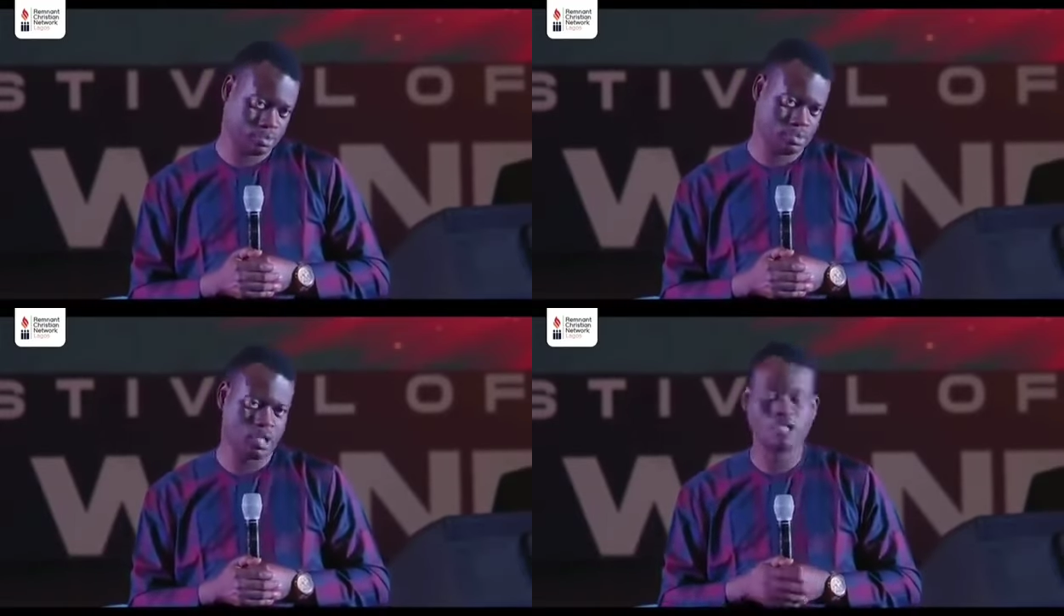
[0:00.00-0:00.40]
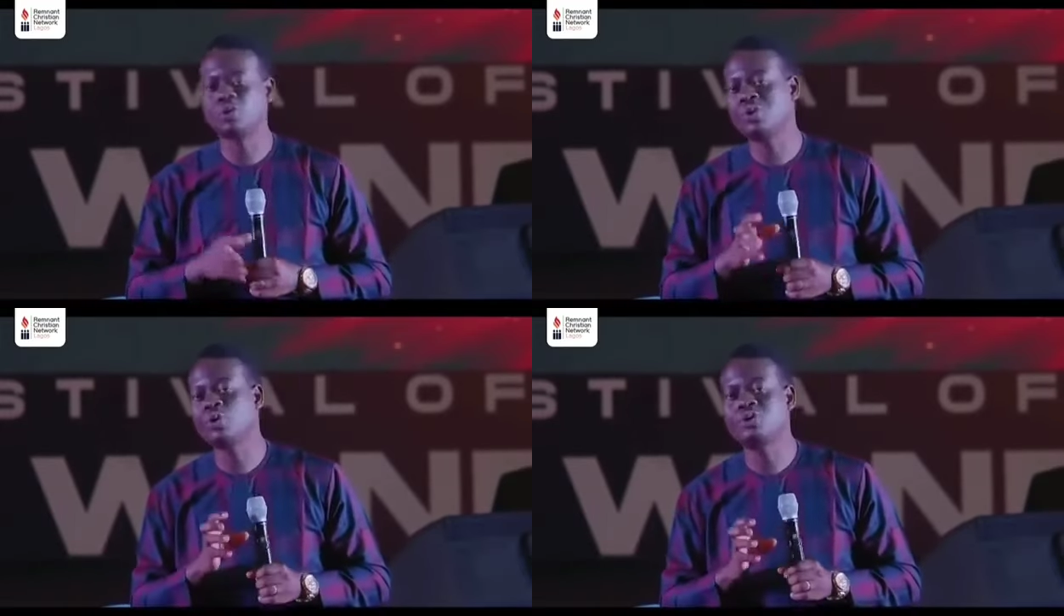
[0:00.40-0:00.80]
And
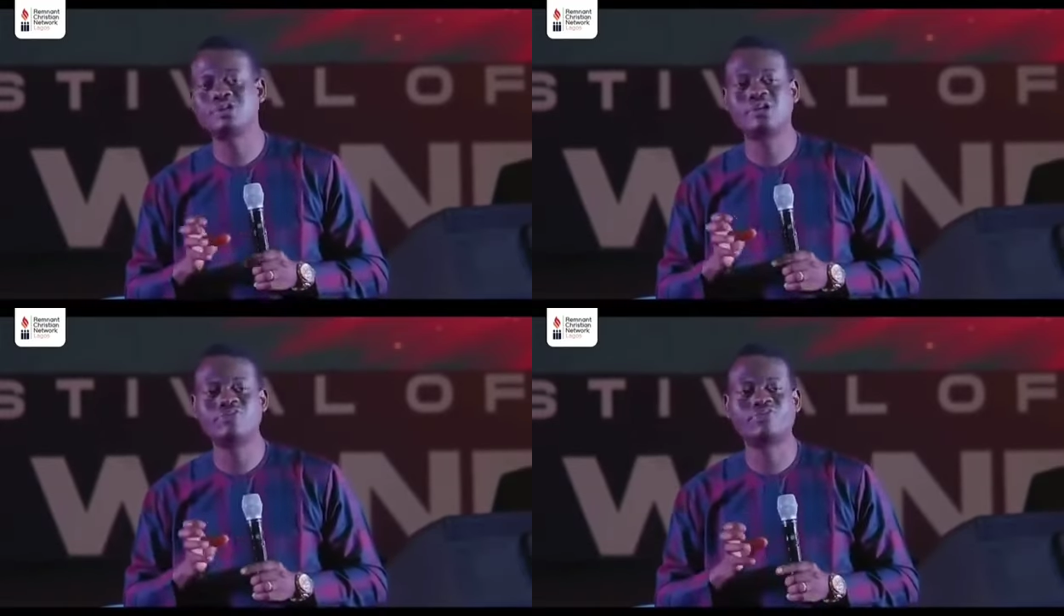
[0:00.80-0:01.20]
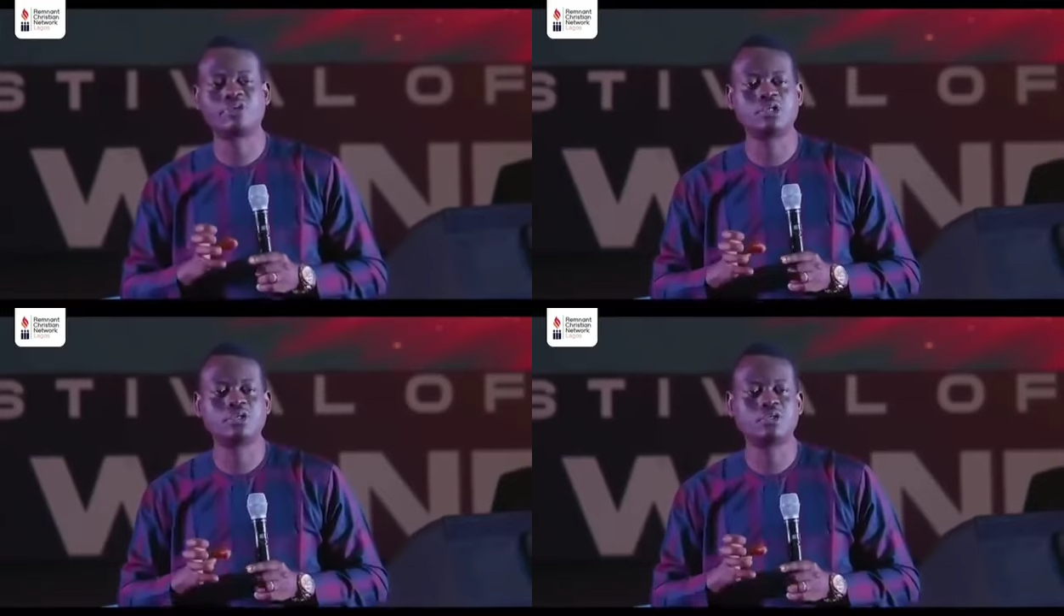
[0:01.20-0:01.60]
so in your
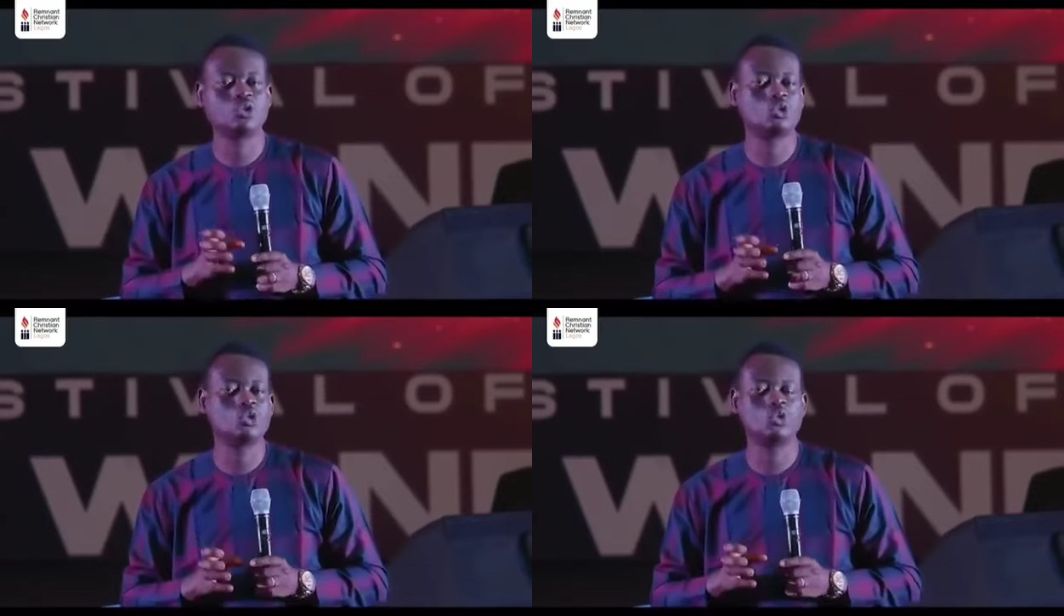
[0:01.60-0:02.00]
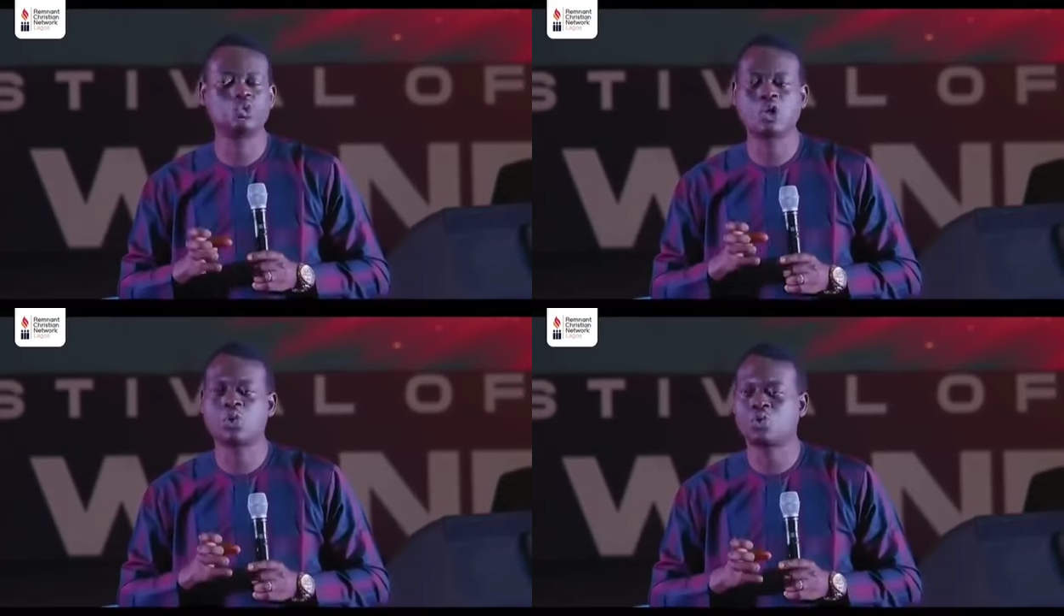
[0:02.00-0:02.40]
delivery, you
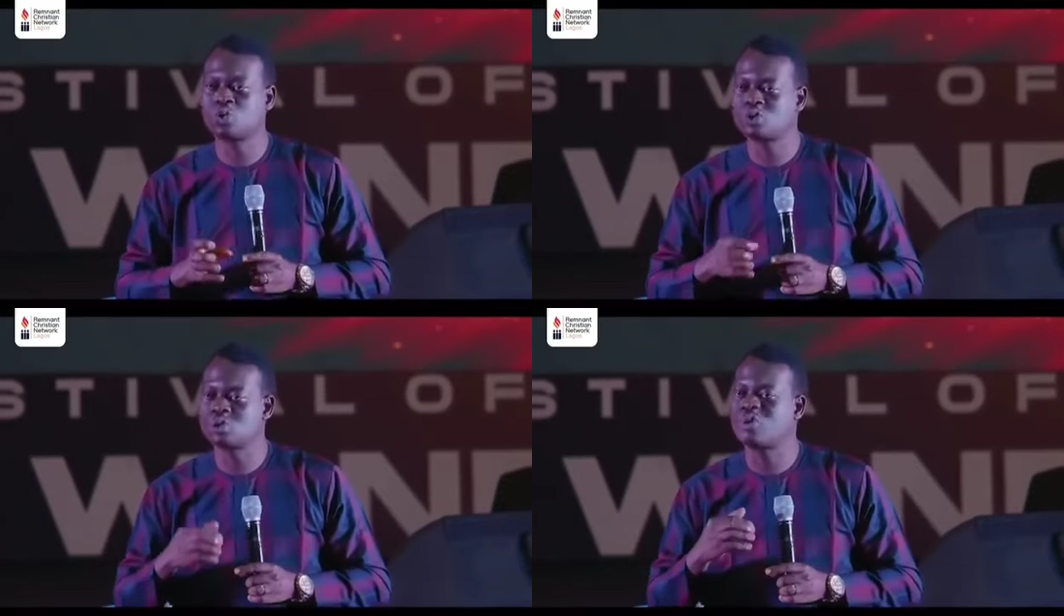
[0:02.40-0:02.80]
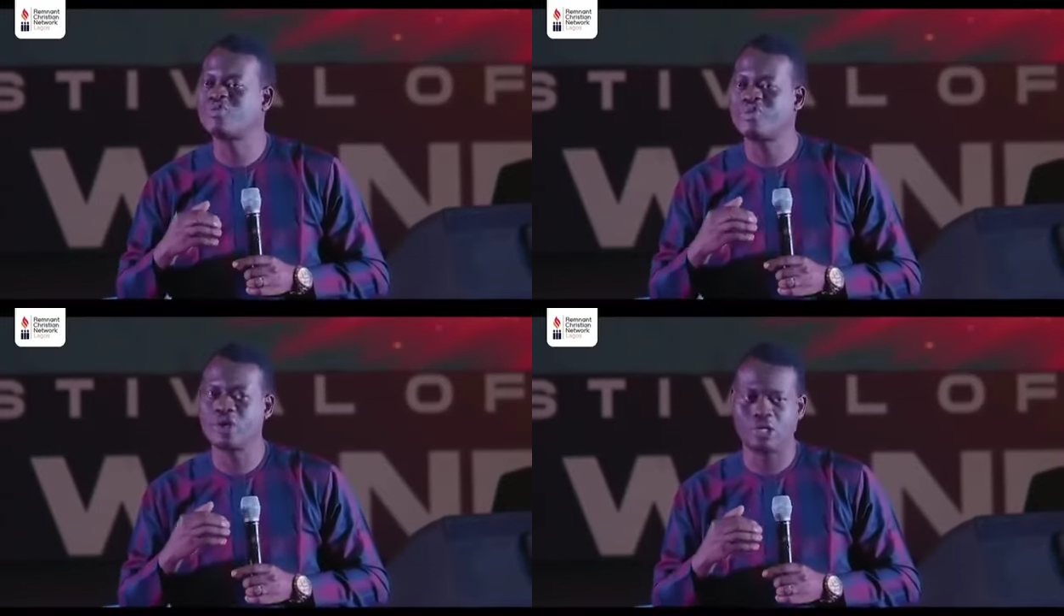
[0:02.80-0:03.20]
don't want to
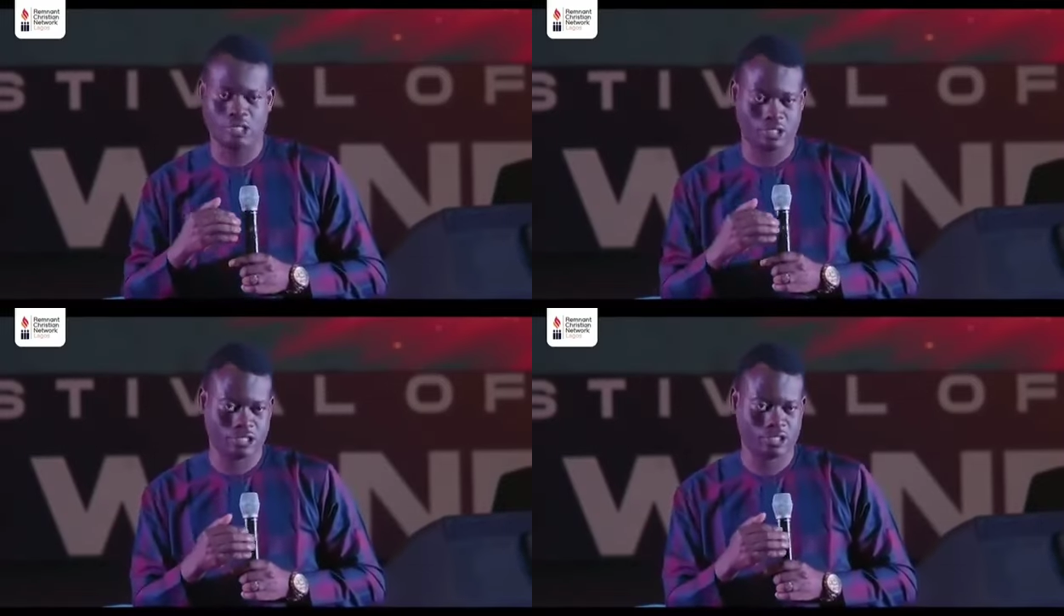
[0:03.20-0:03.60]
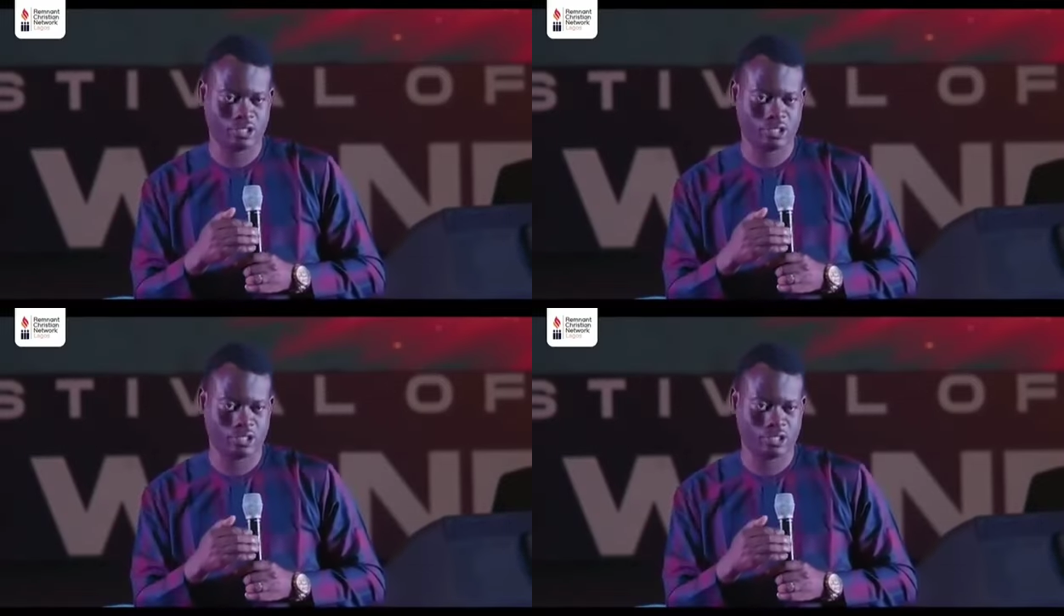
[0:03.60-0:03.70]
offend